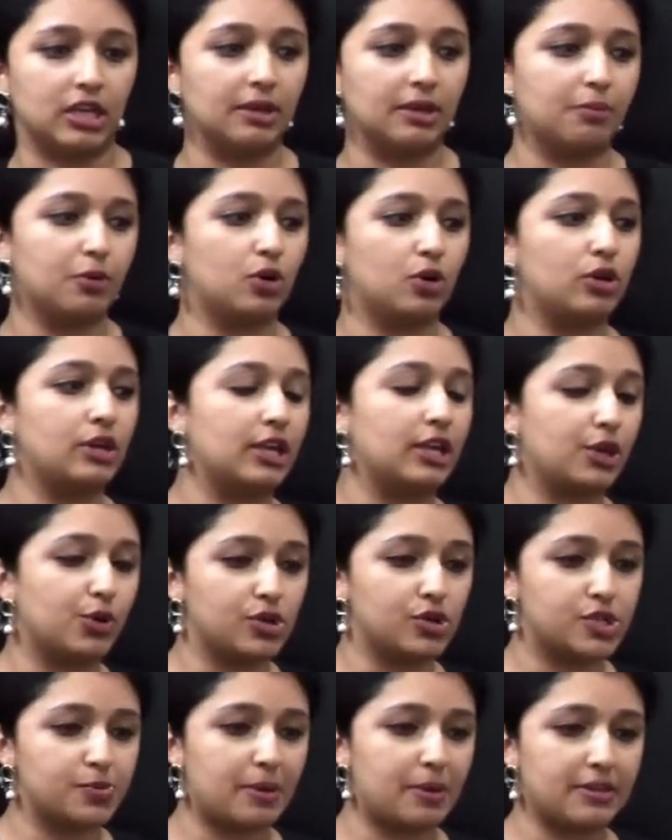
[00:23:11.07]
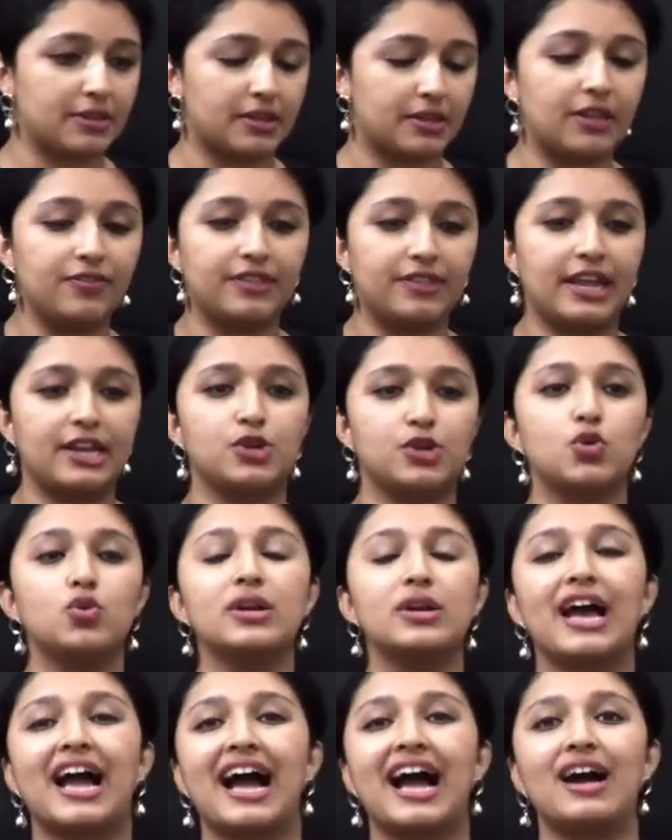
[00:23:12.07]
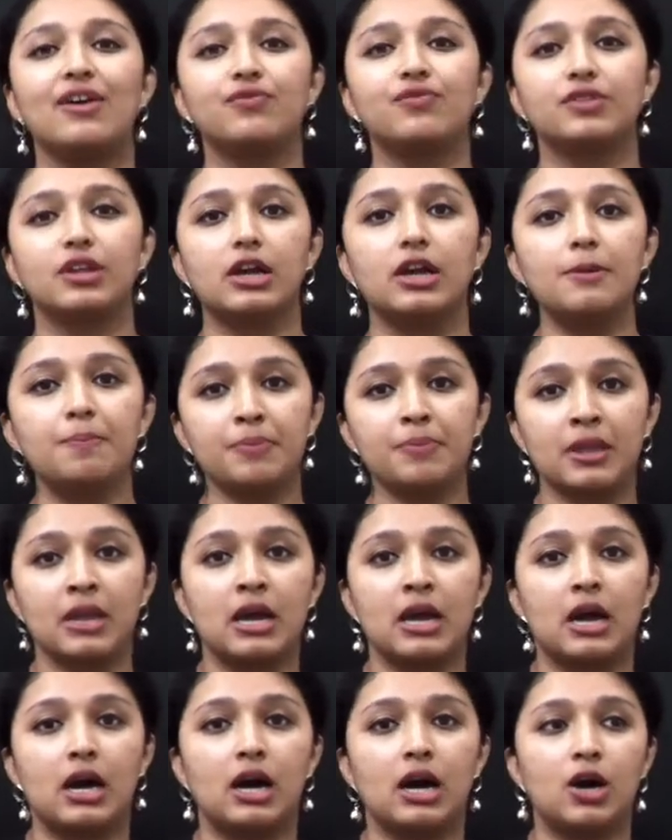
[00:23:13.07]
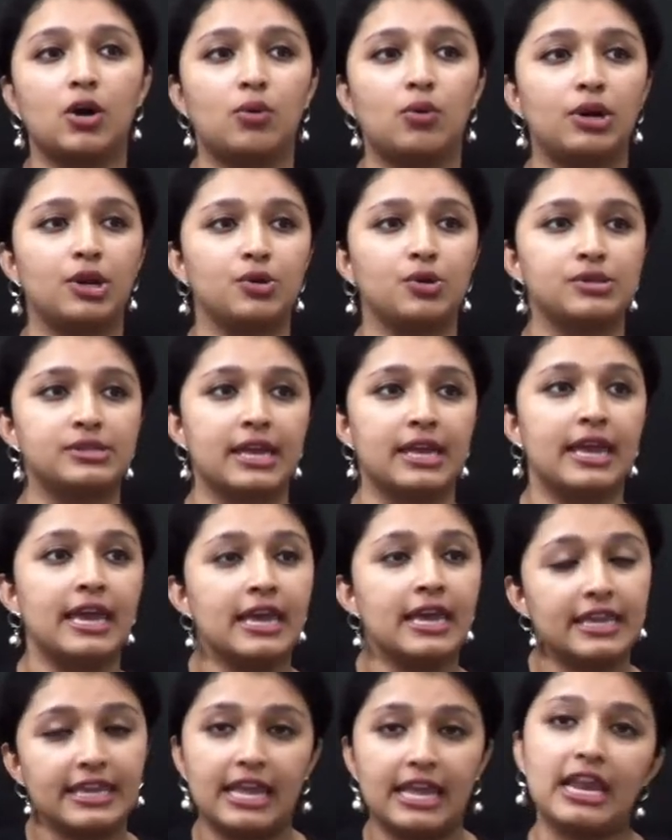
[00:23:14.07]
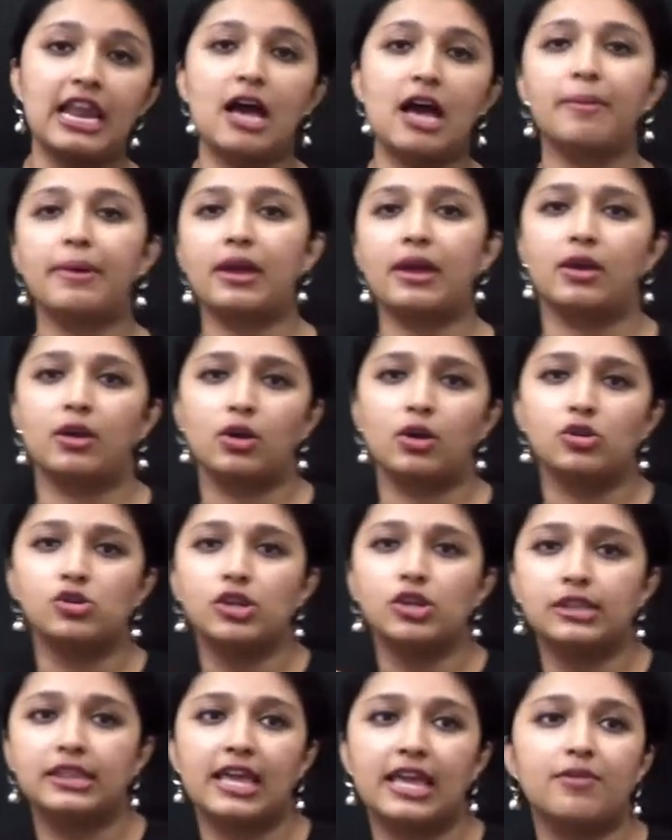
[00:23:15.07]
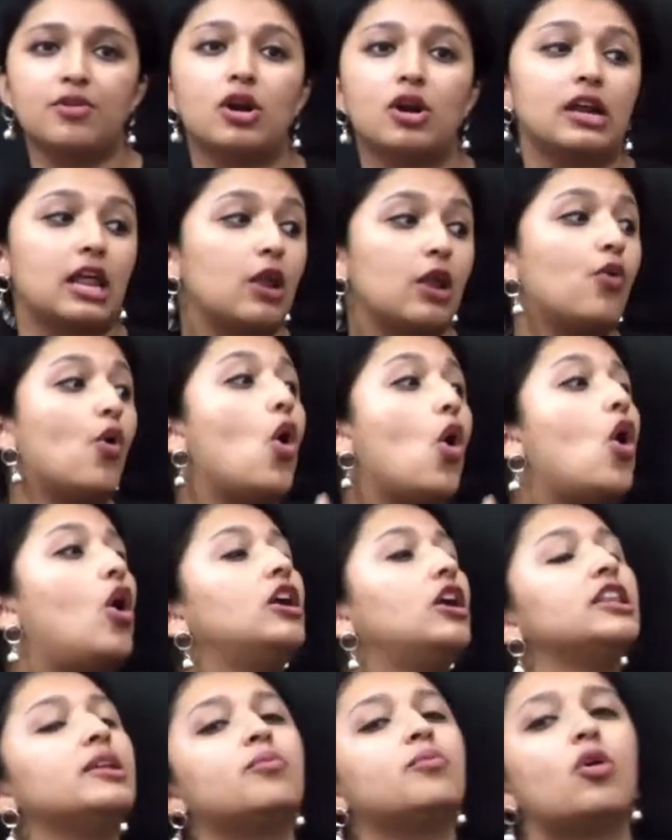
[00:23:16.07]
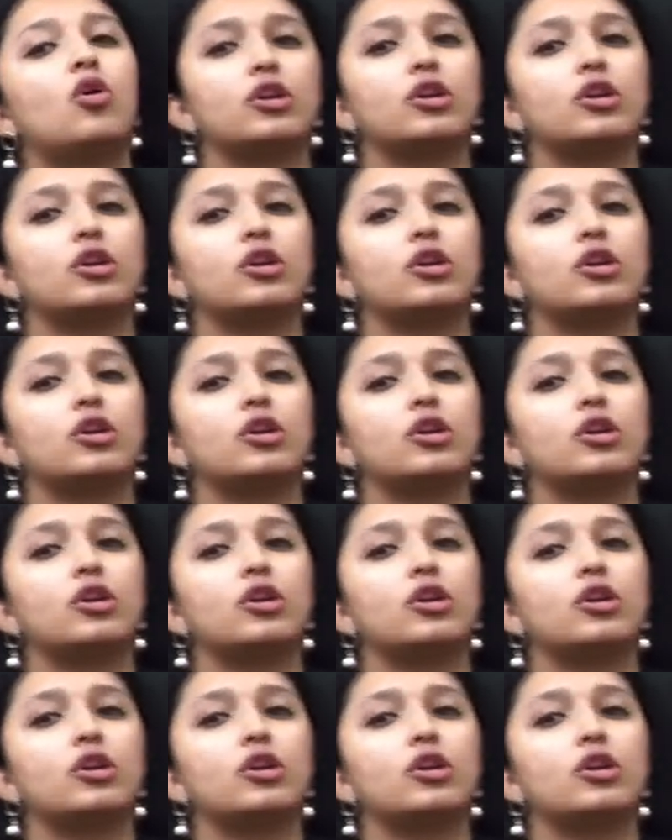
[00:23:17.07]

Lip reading: ipo neenga yosichu paathina they don't have the what do you say, ellame they will not allow all the